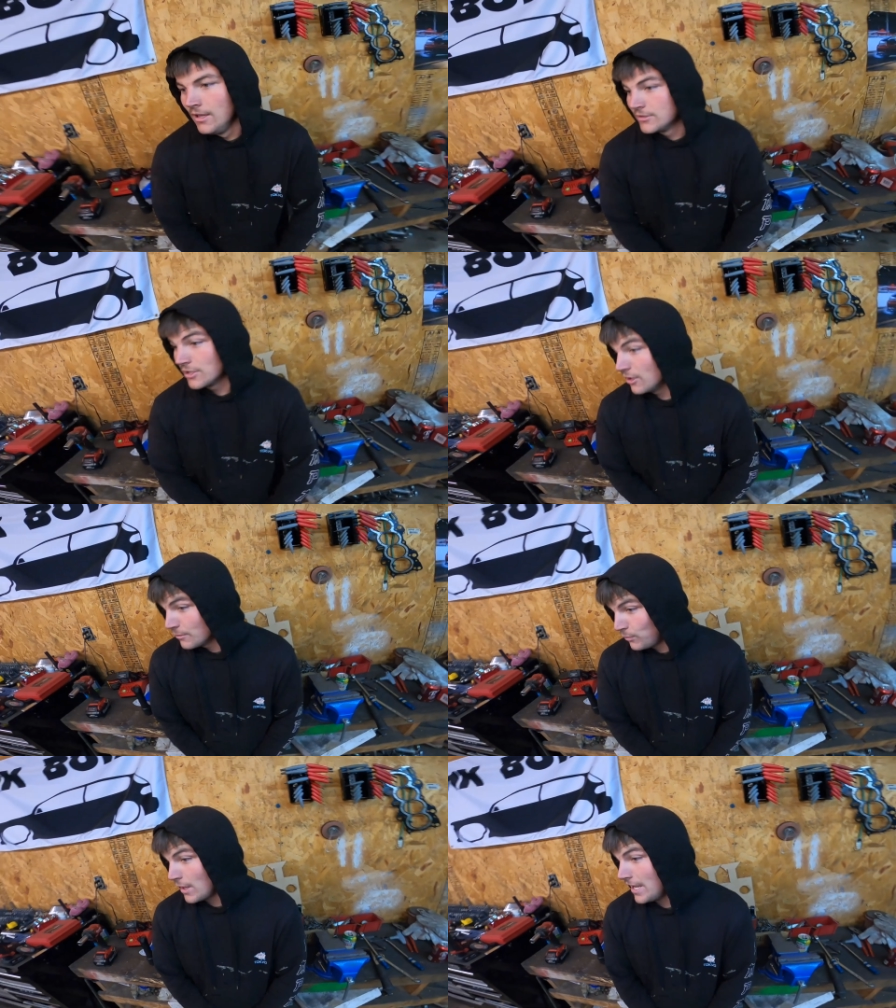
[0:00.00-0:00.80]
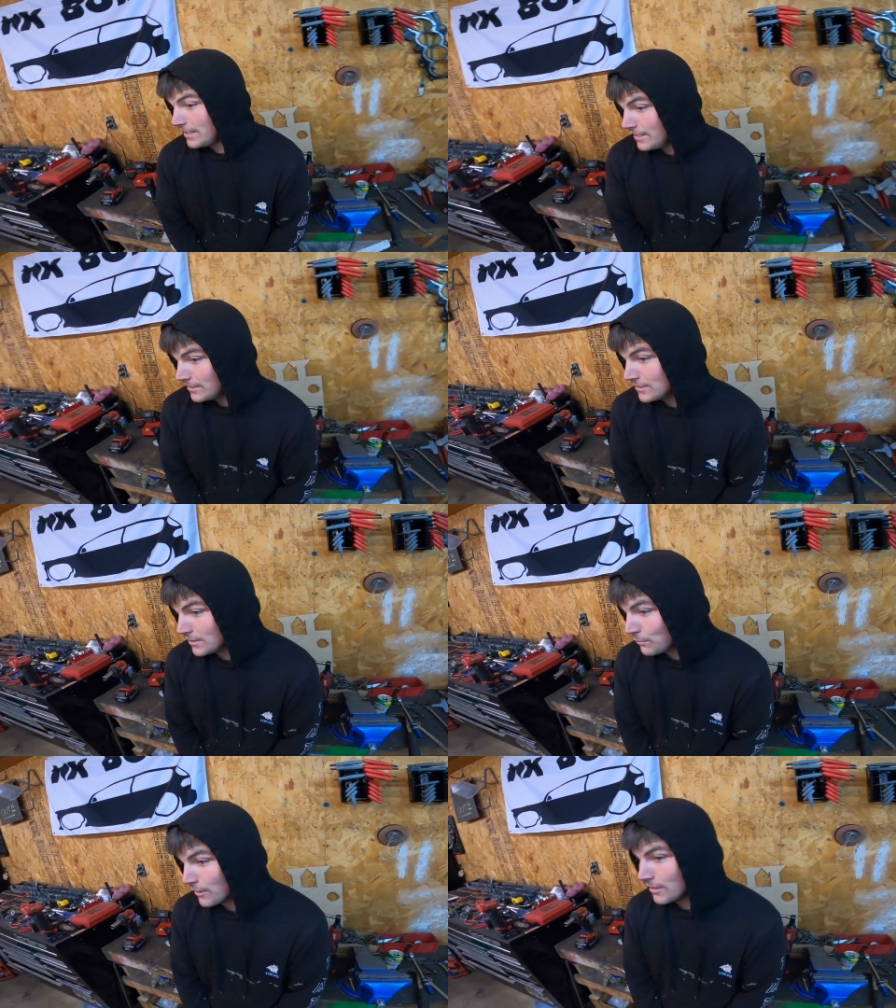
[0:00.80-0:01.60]
So the plan
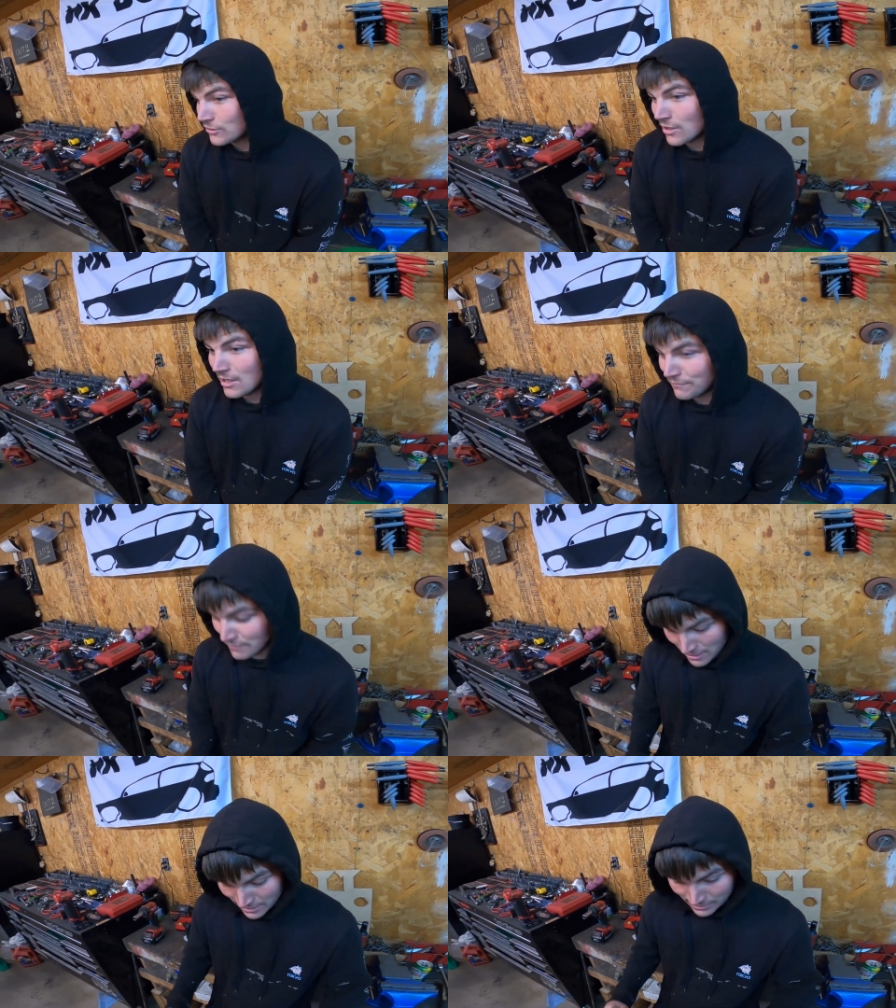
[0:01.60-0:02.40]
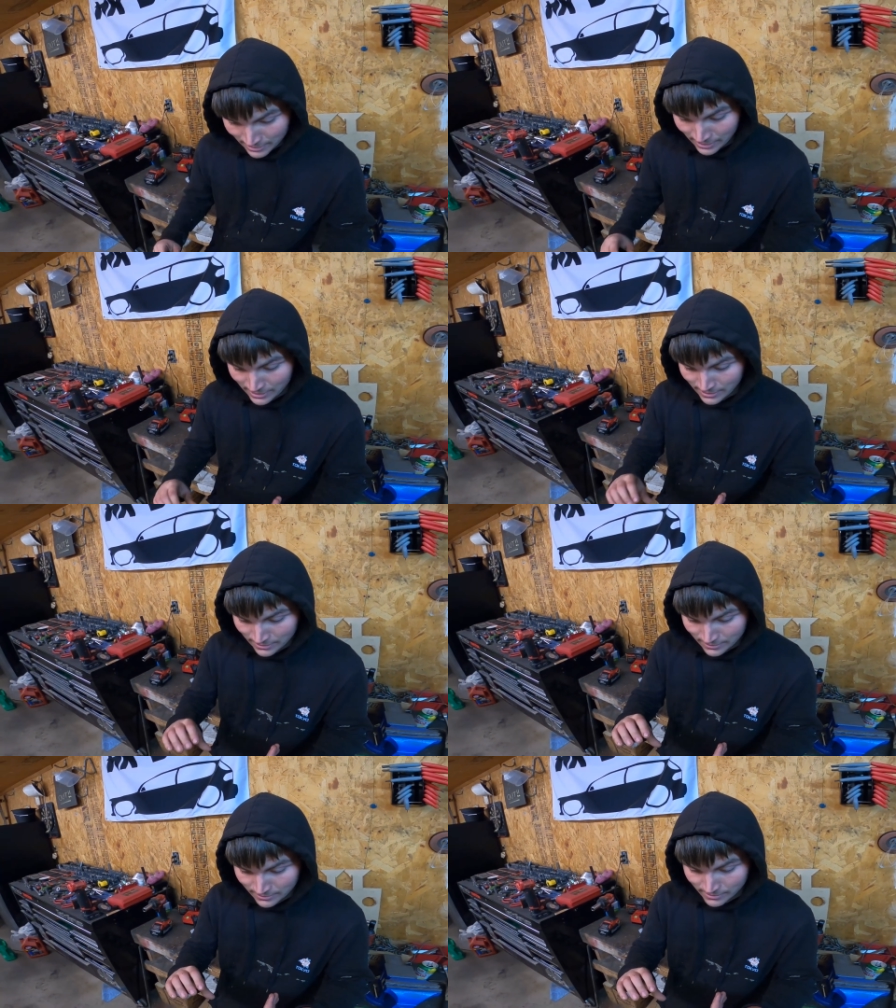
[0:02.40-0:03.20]
is we're gonna try and find
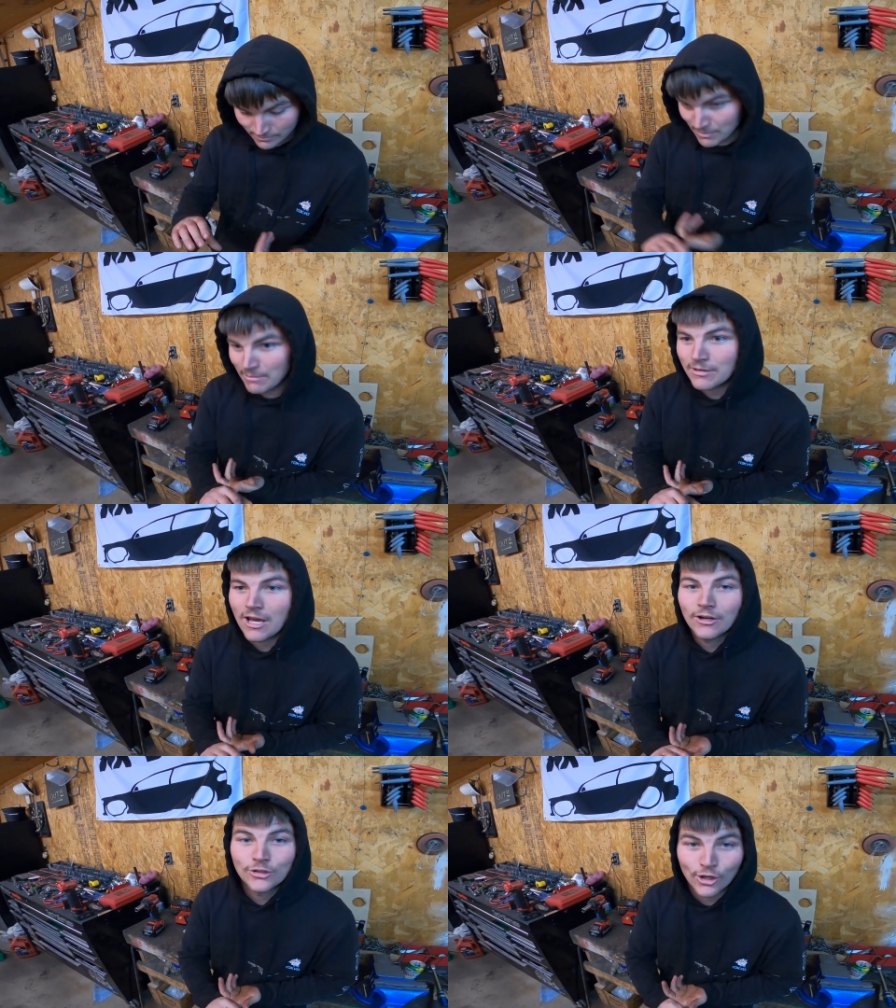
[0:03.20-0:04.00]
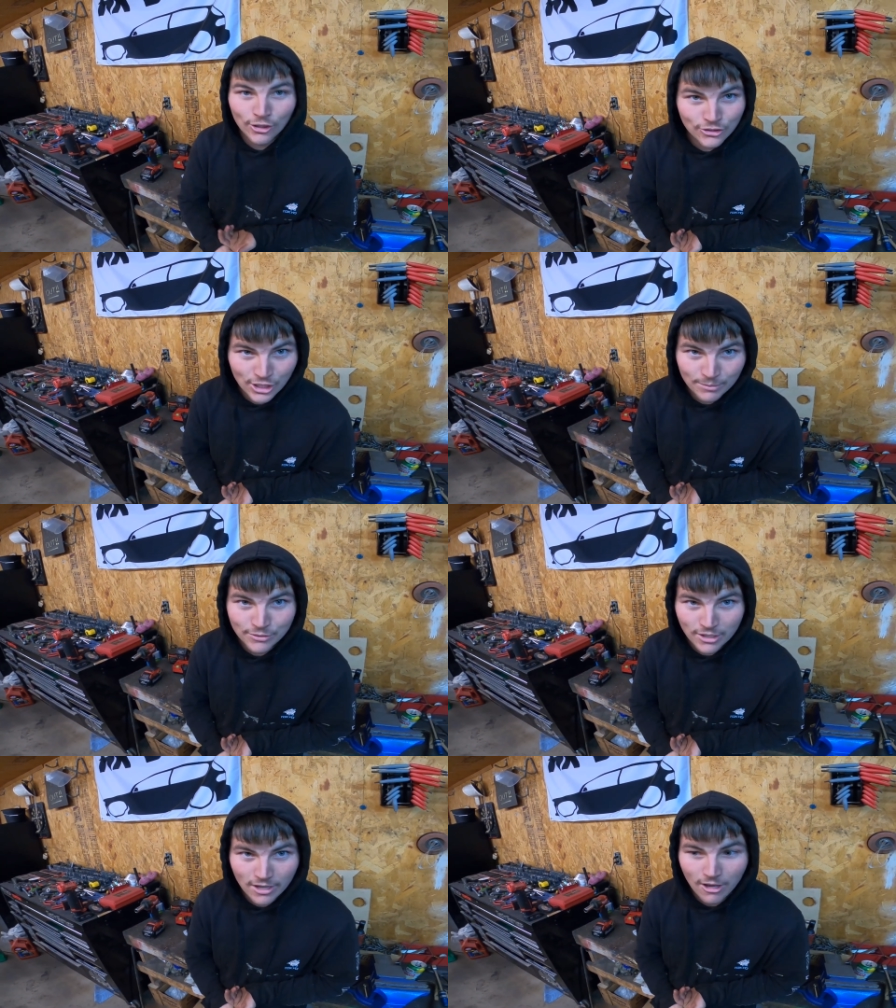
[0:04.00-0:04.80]
maybe not a dirt cheap
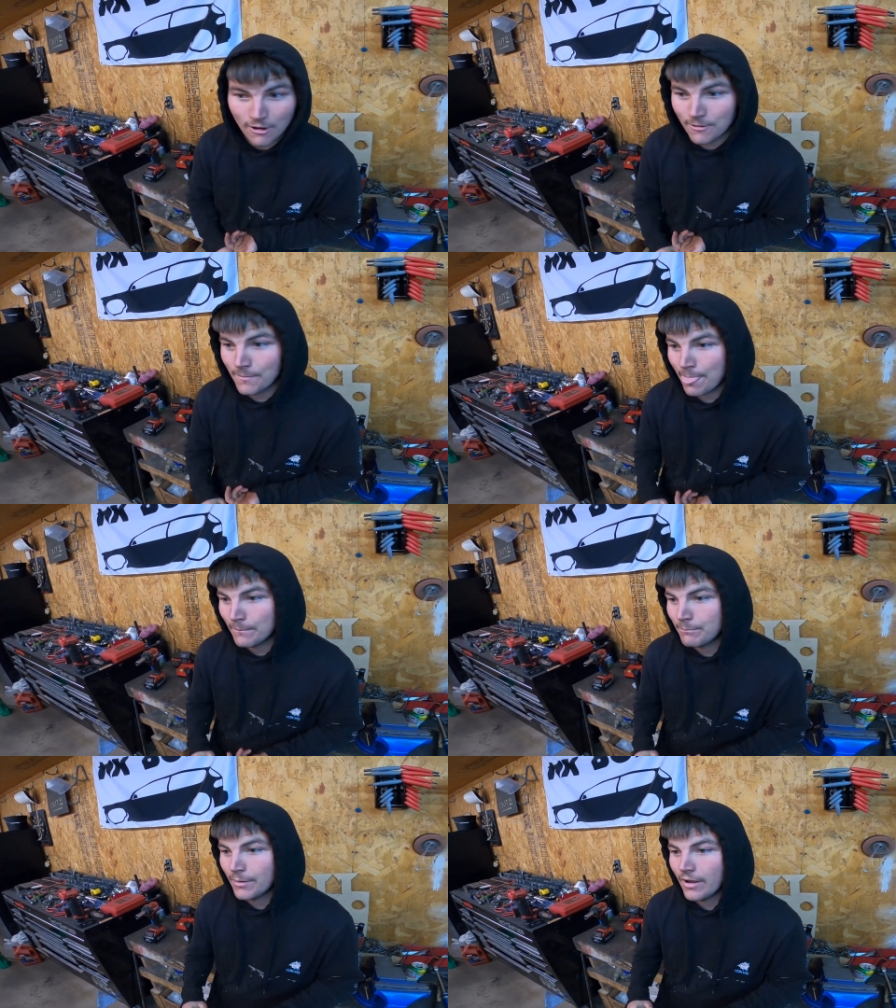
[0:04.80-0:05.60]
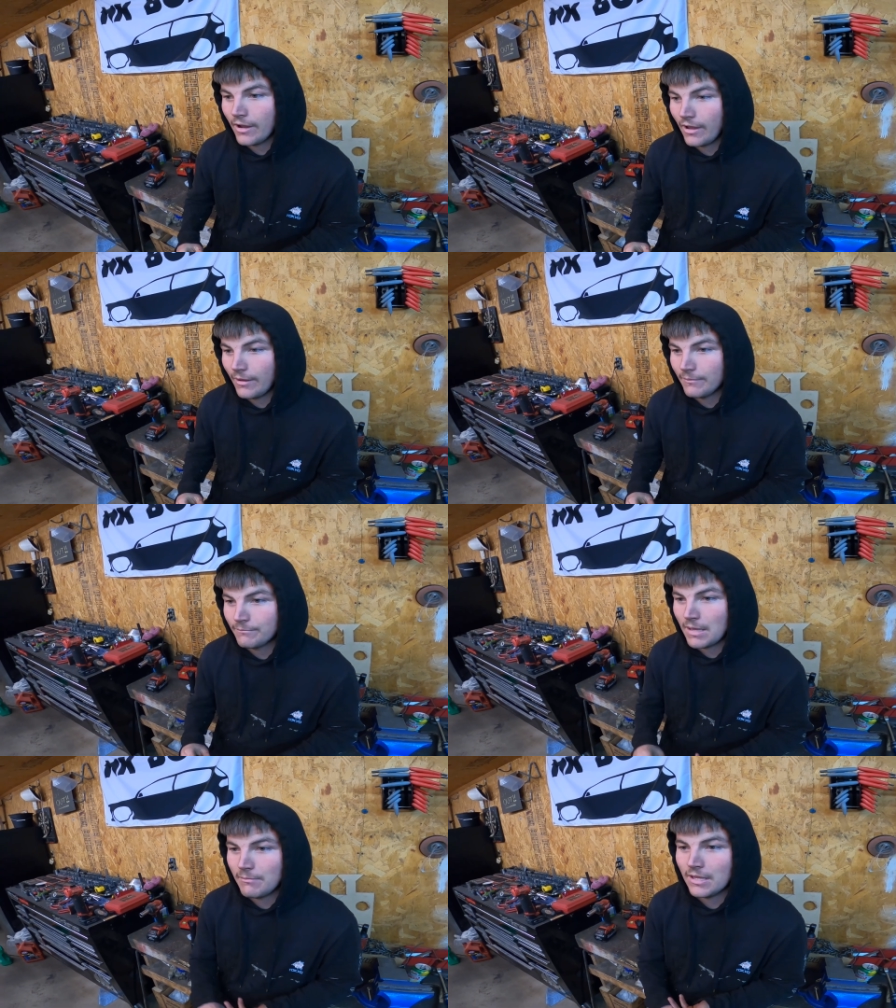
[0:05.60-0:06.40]
shell, but
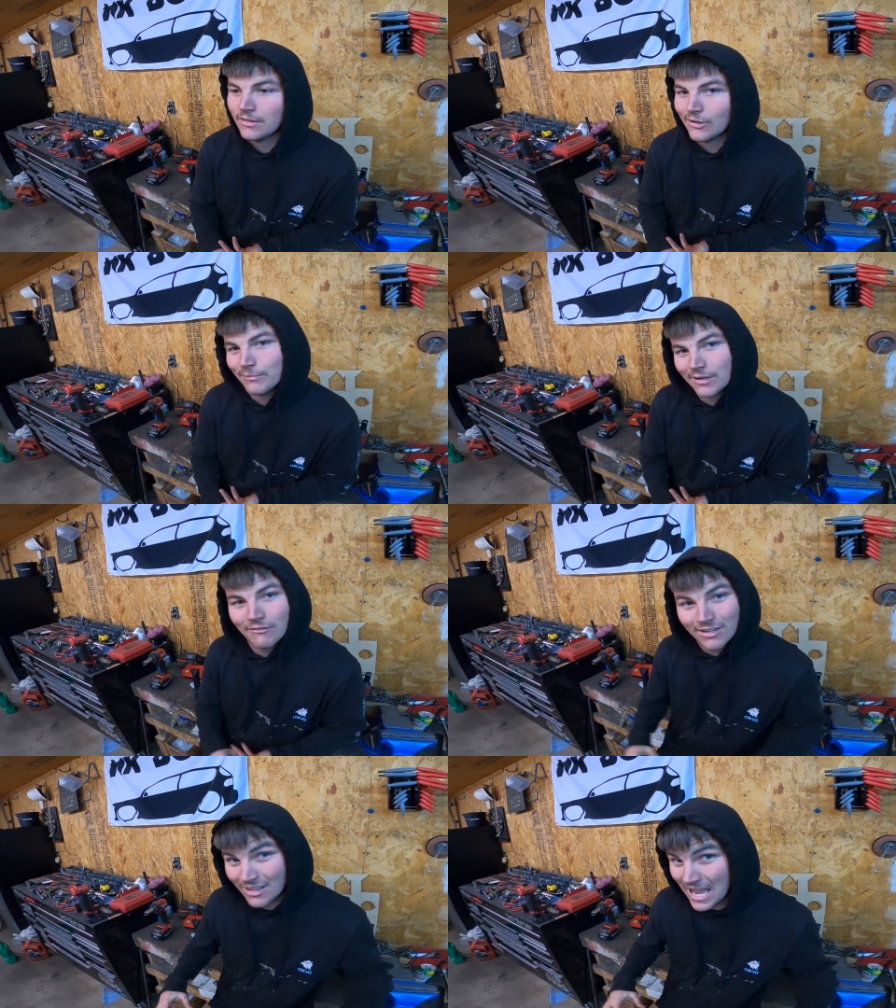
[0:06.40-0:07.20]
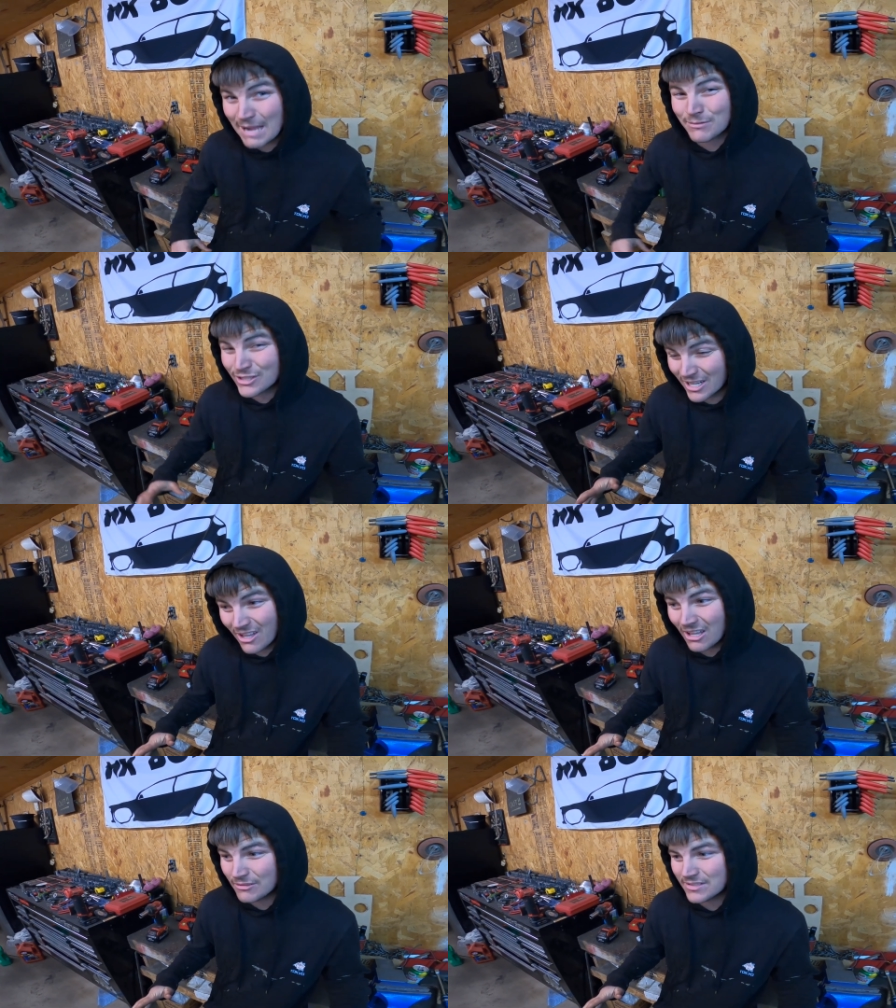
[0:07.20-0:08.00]
maybe a little bit of a clap
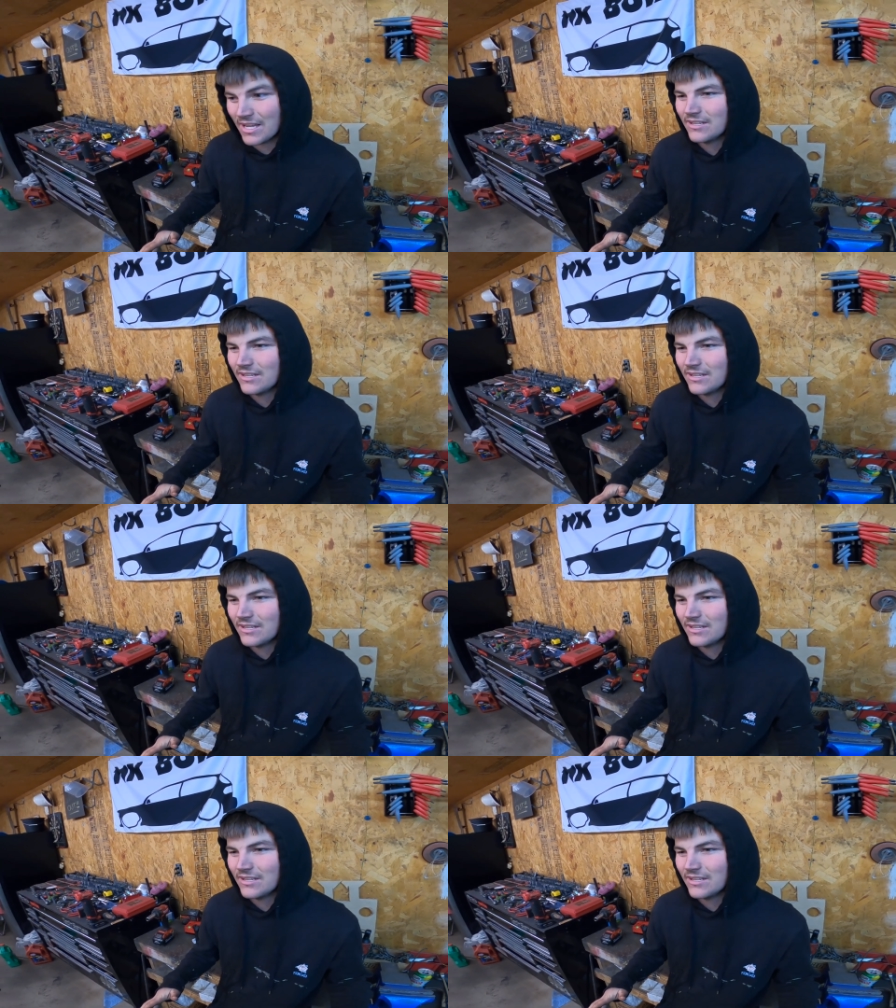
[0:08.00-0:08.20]
shell, I would say.